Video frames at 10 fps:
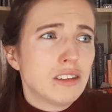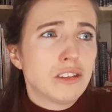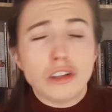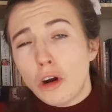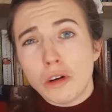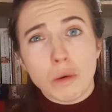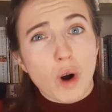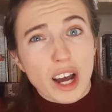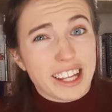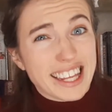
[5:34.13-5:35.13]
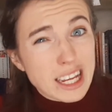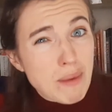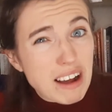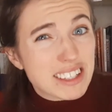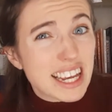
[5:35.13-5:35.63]
Don't know what I'd think
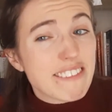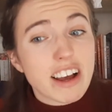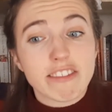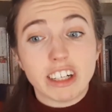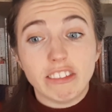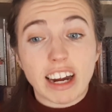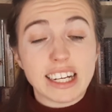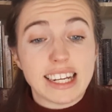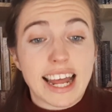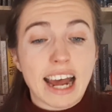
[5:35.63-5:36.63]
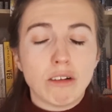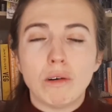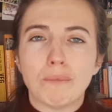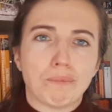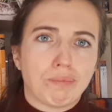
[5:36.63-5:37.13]
about it if I reread it
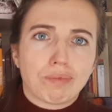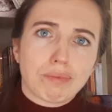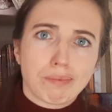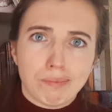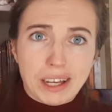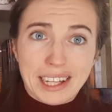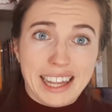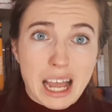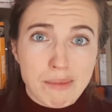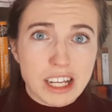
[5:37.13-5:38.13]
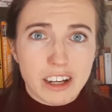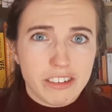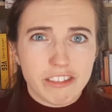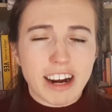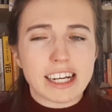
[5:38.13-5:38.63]
now, but let me know if
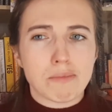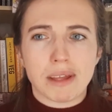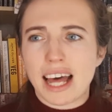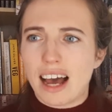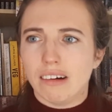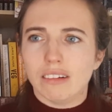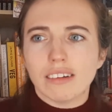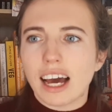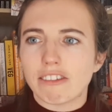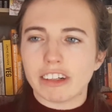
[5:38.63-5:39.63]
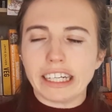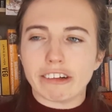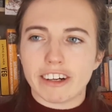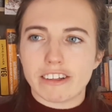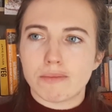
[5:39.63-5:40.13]
you've read it. But that really
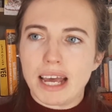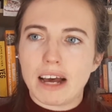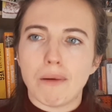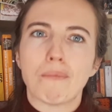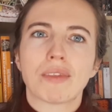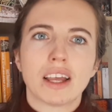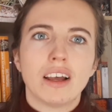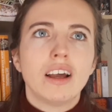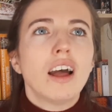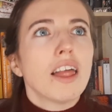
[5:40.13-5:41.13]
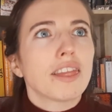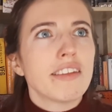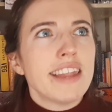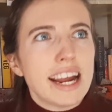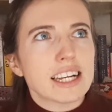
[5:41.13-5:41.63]
creeps me out. The
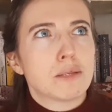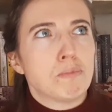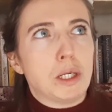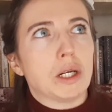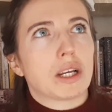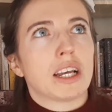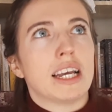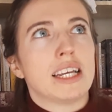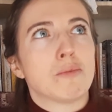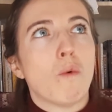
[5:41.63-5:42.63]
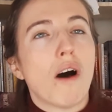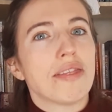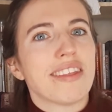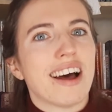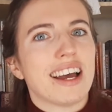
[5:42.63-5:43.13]
next book is one
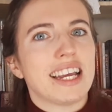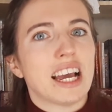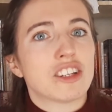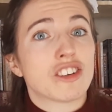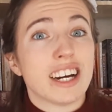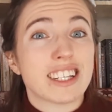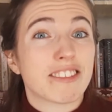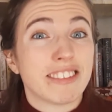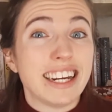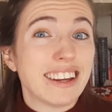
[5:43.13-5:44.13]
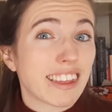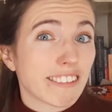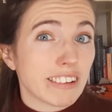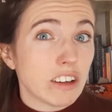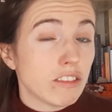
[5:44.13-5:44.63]
that I tried to read
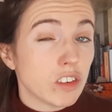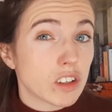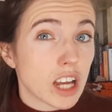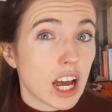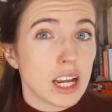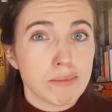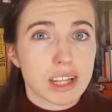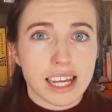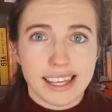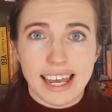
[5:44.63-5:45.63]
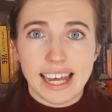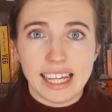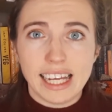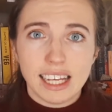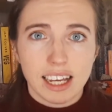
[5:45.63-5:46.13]
3 or 4 times, like
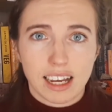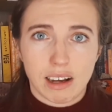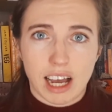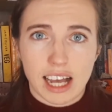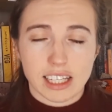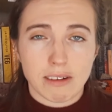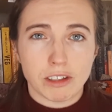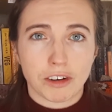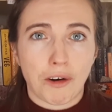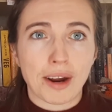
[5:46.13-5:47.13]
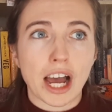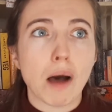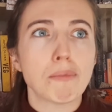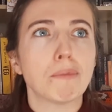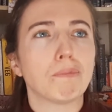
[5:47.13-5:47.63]
yearly, as I was growing up.